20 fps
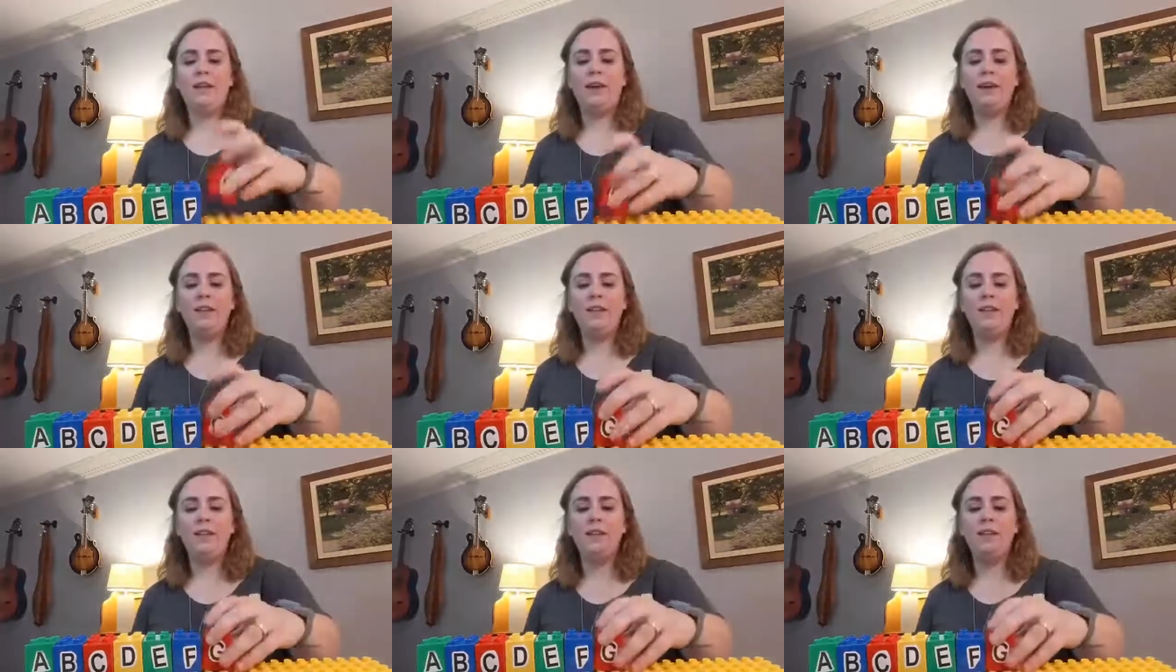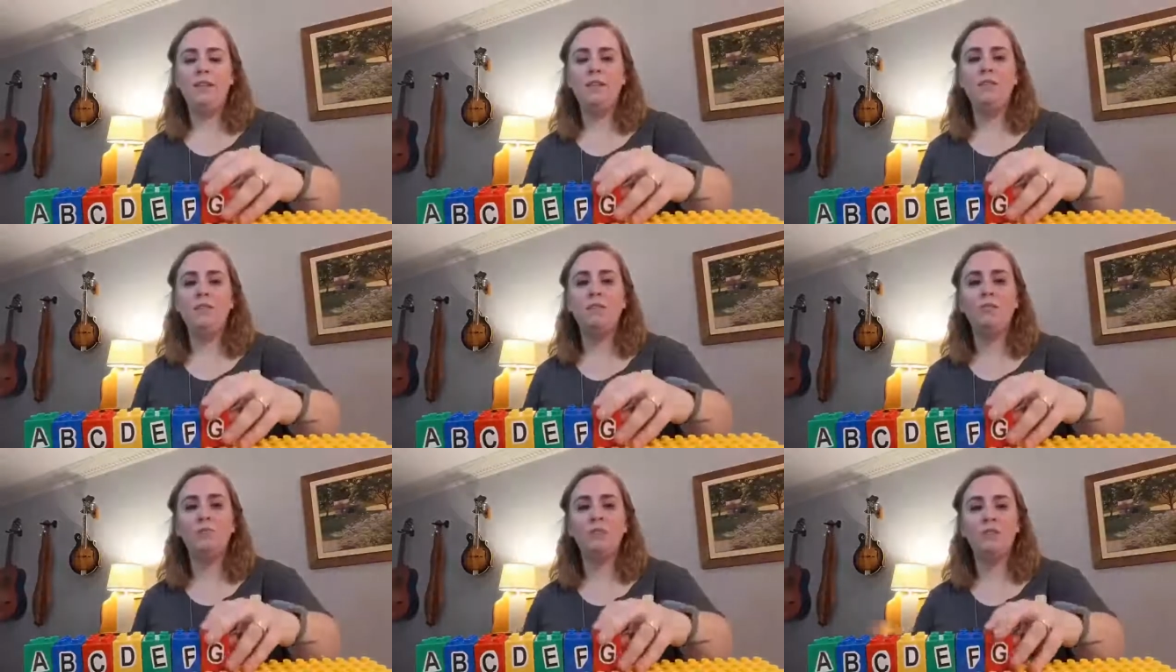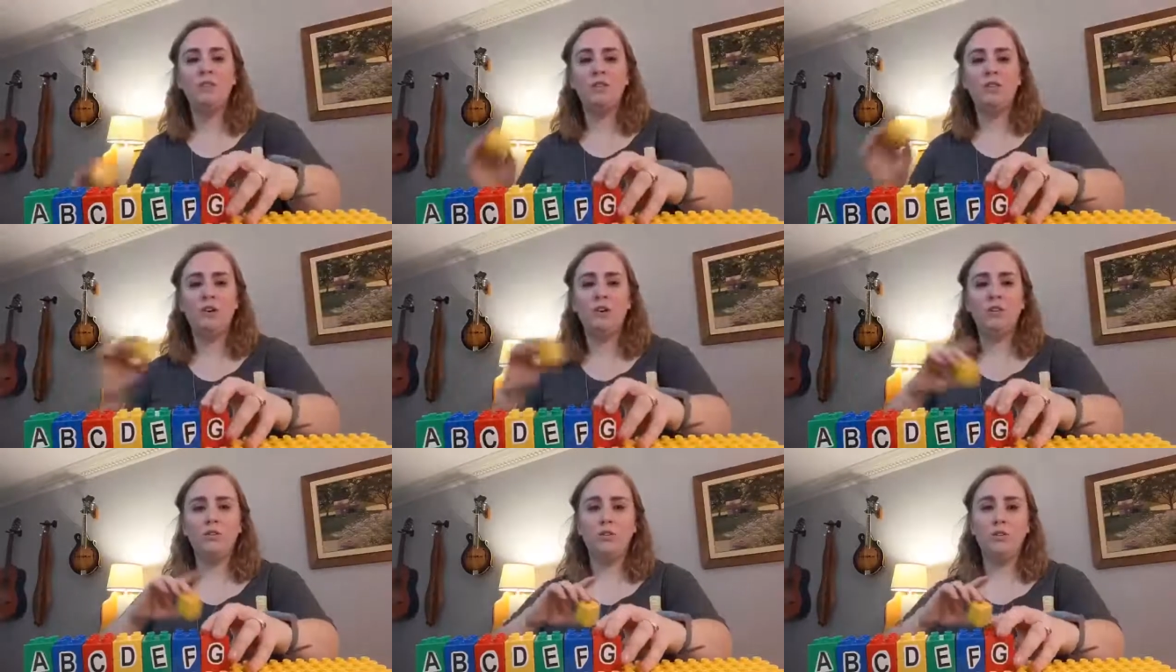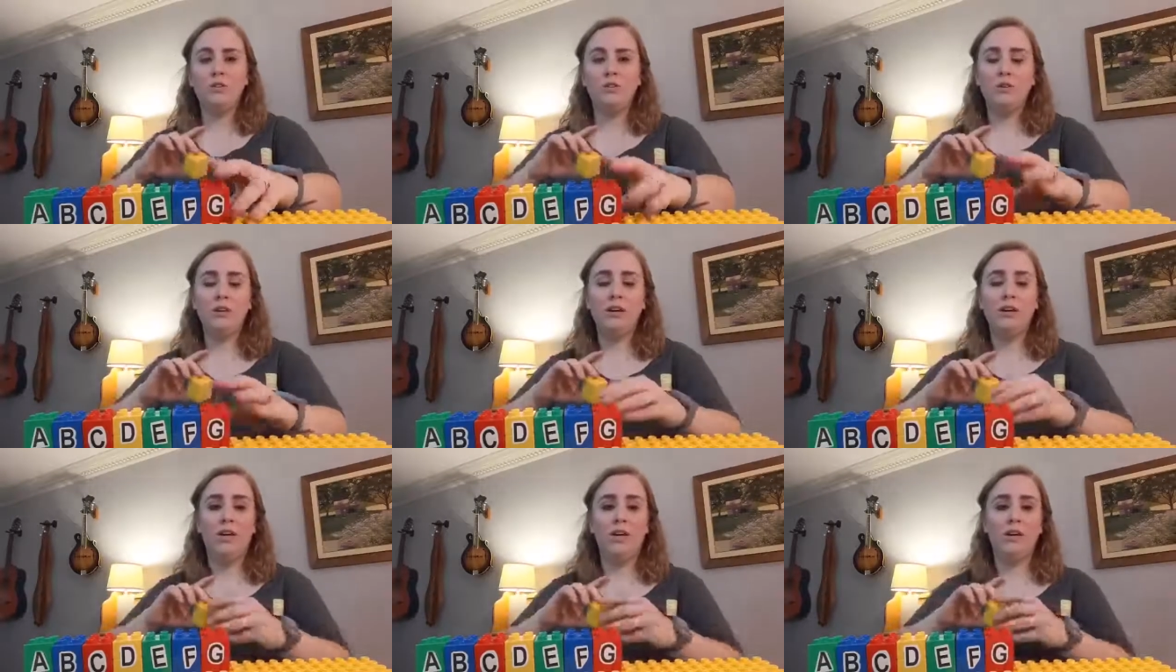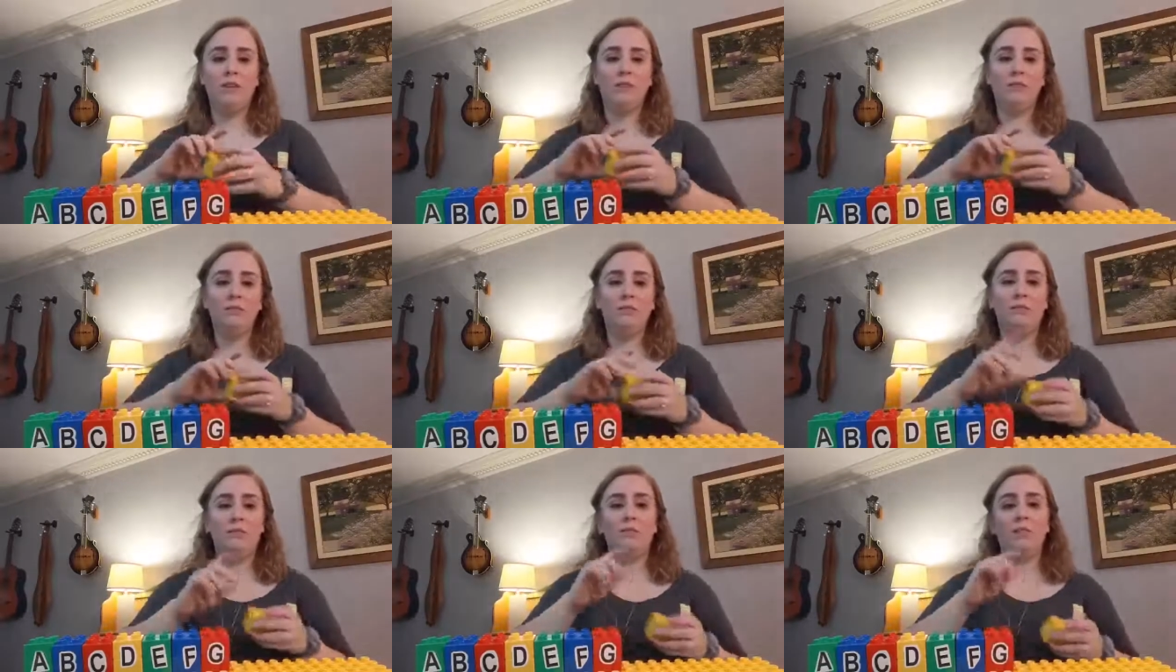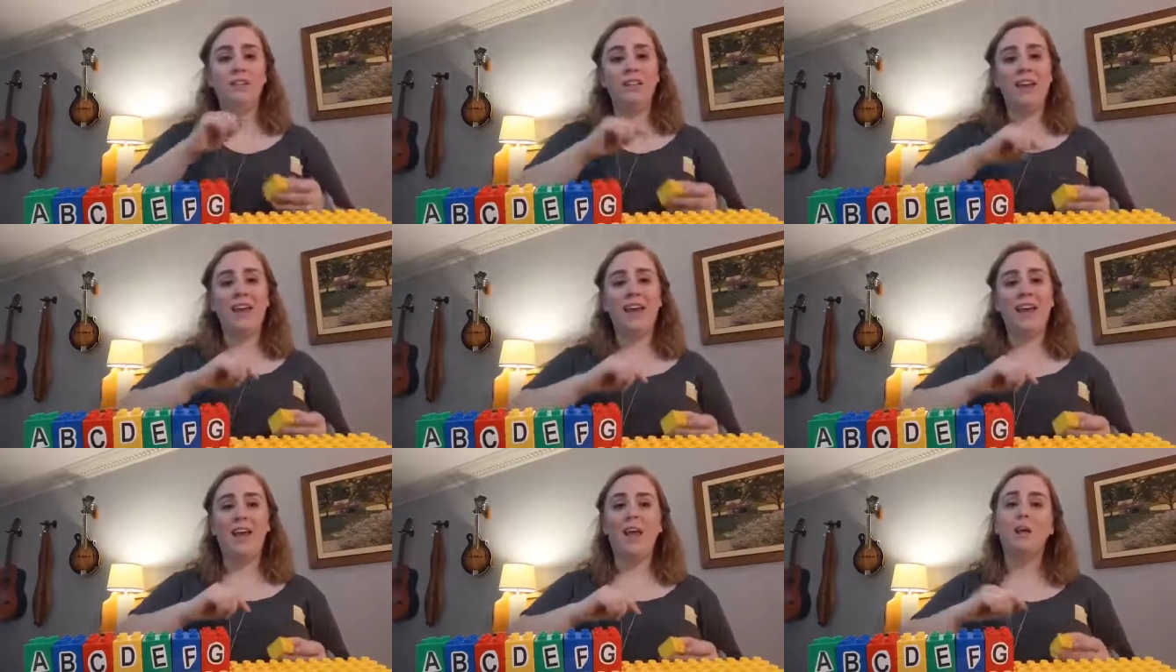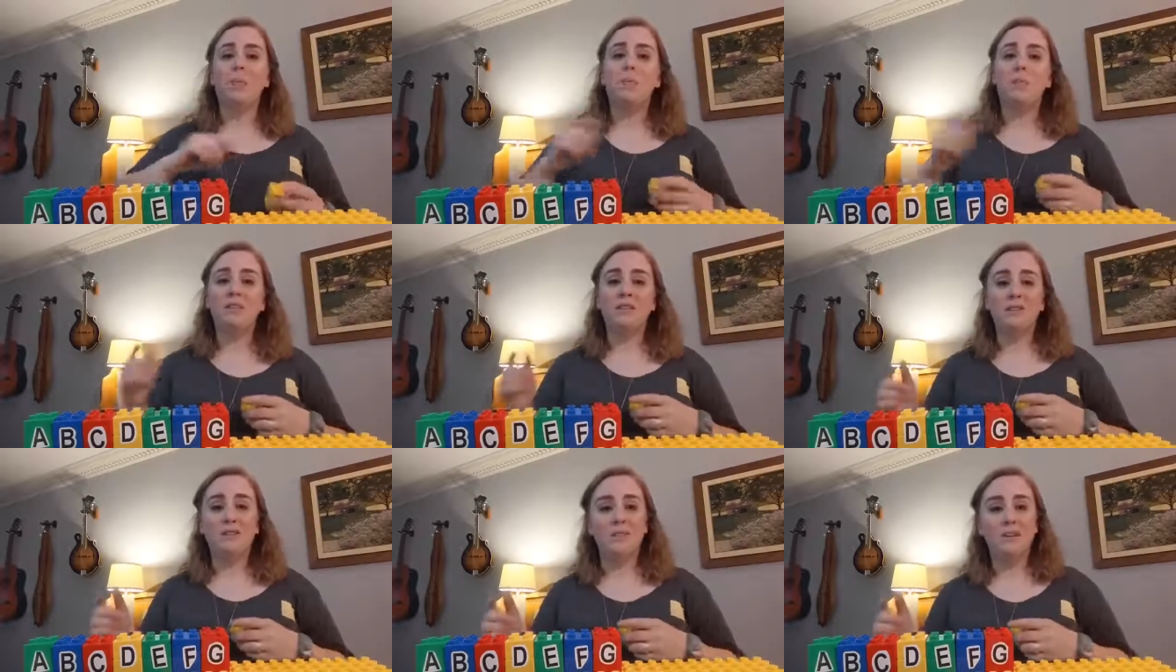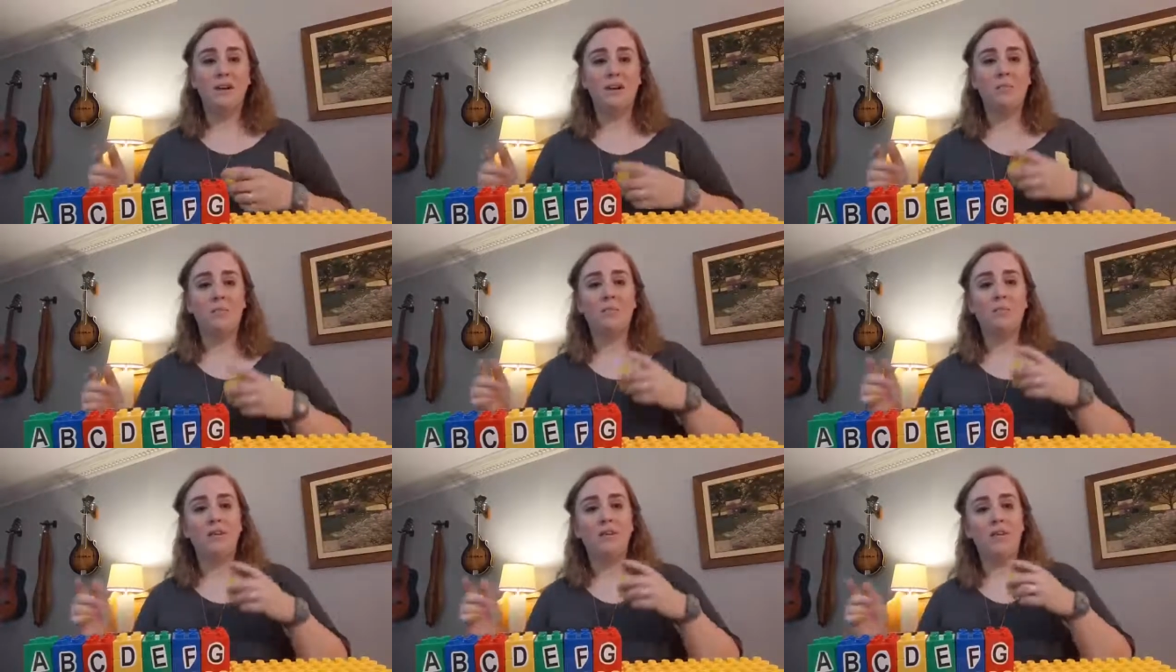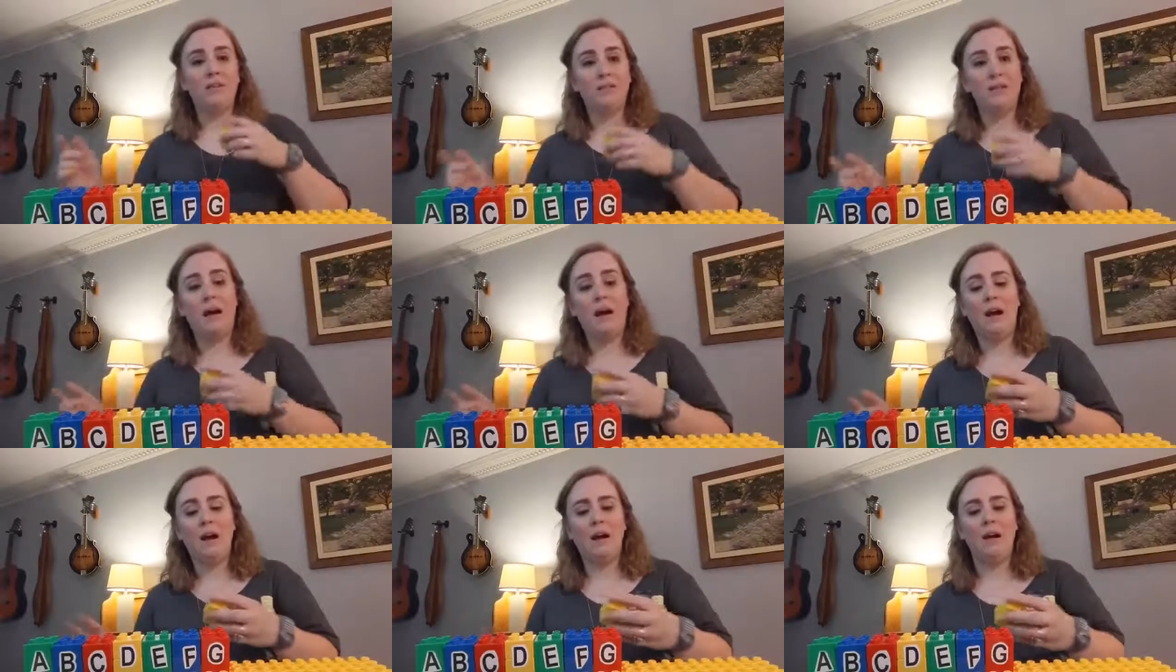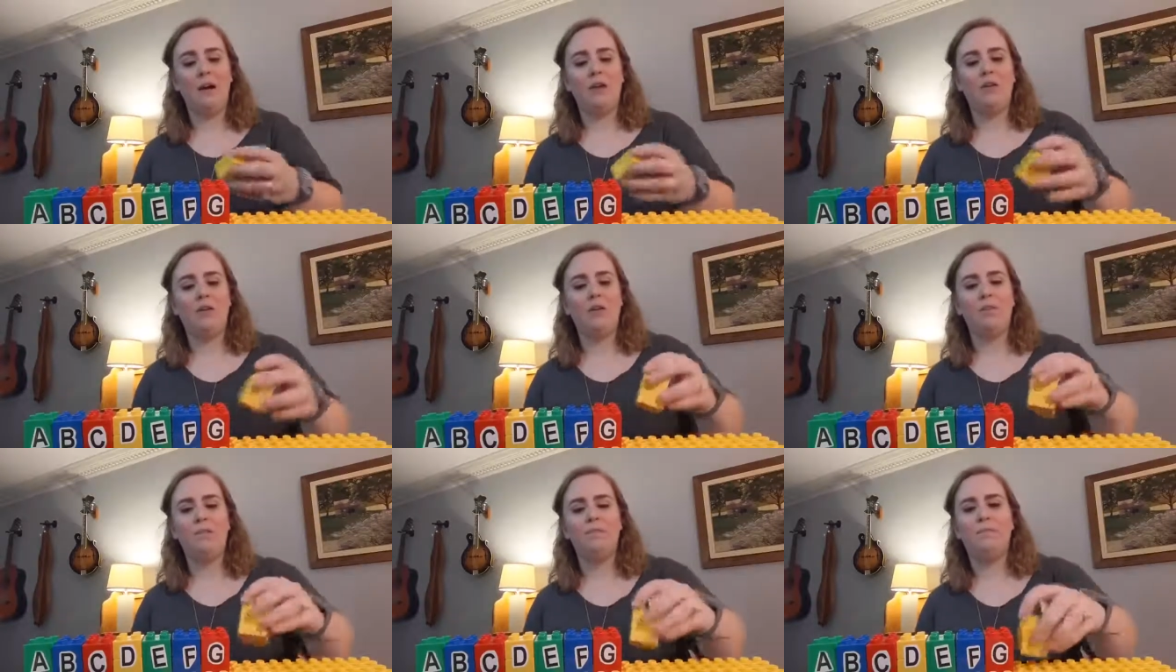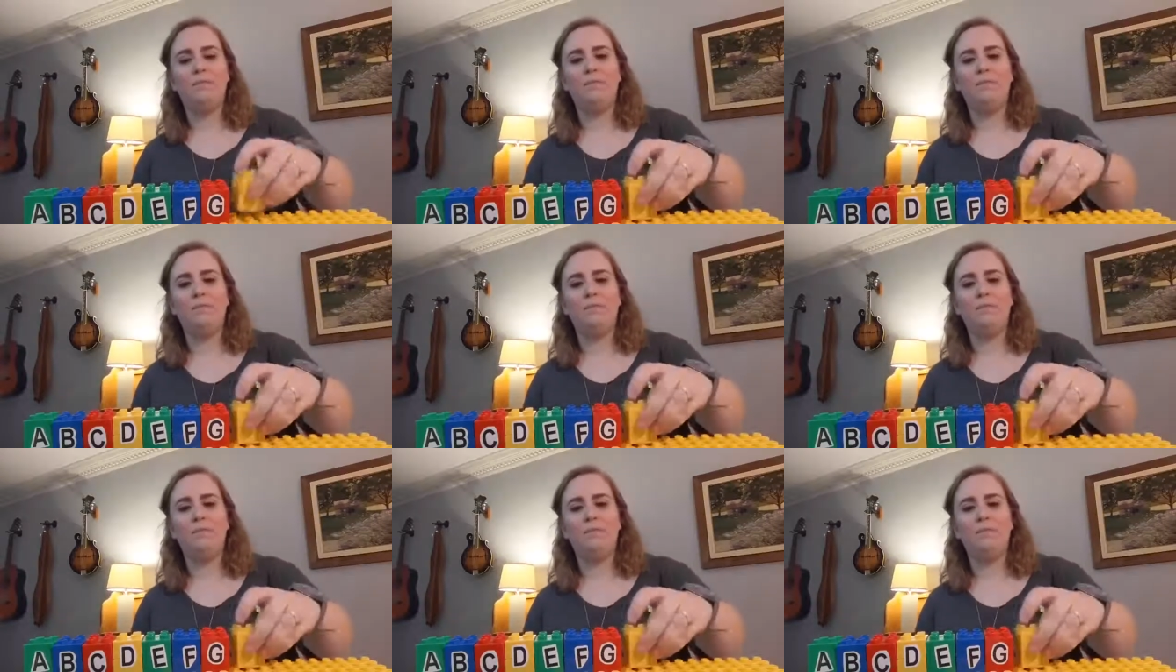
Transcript: and then we start all over again with A, but this time it's higher.